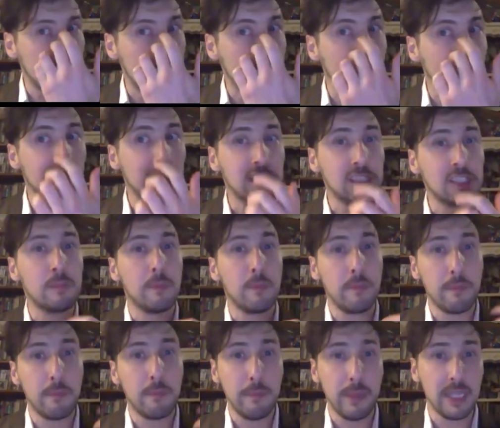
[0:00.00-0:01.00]
aliens
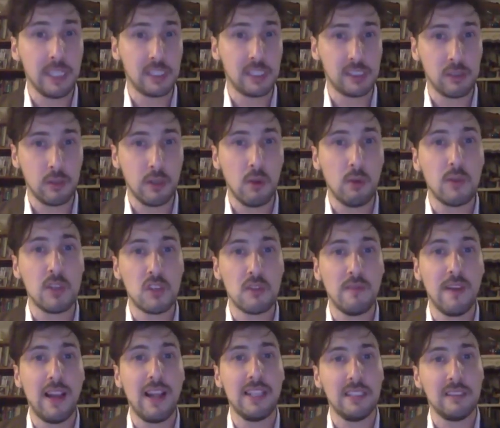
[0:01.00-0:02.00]
pigs you know
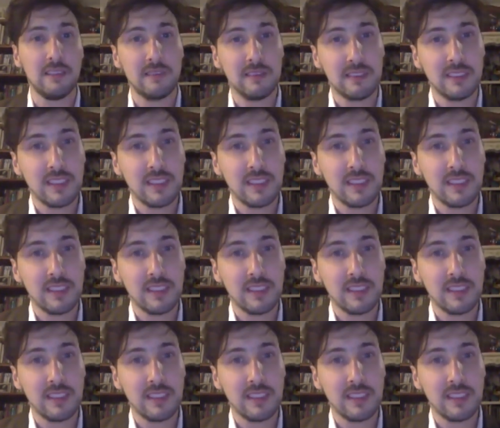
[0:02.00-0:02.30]
schweine